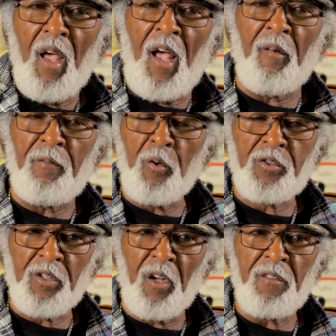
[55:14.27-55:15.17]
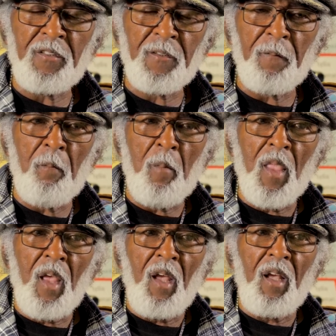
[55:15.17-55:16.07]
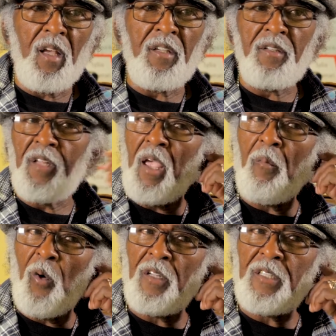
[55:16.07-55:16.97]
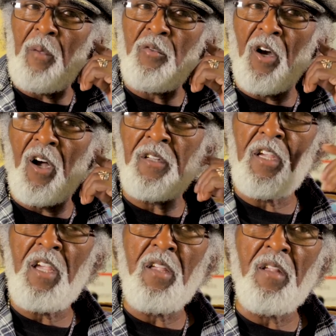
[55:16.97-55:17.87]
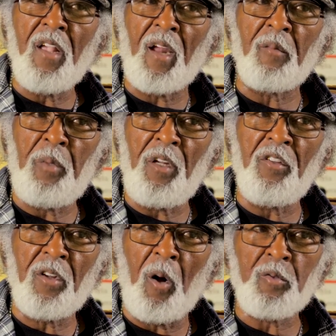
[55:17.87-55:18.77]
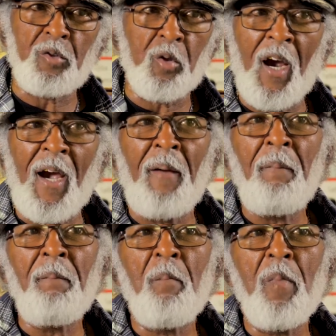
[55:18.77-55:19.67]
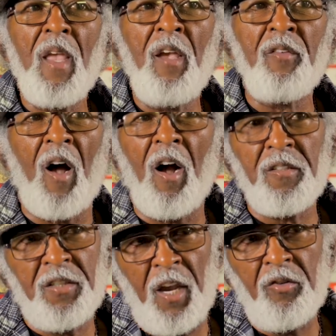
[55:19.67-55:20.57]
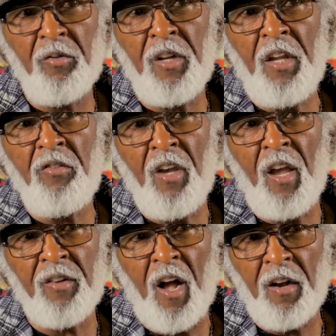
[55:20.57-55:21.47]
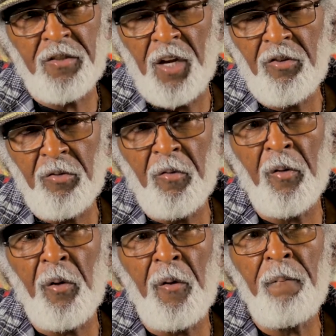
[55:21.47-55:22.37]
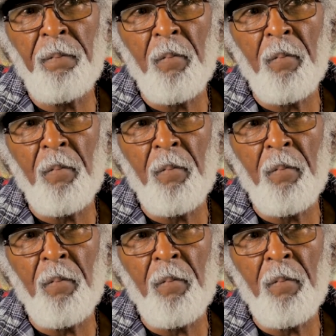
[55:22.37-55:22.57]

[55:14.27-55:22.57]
I have 4 sons. One named John. He got a business called Tribe. It's an architectural firm.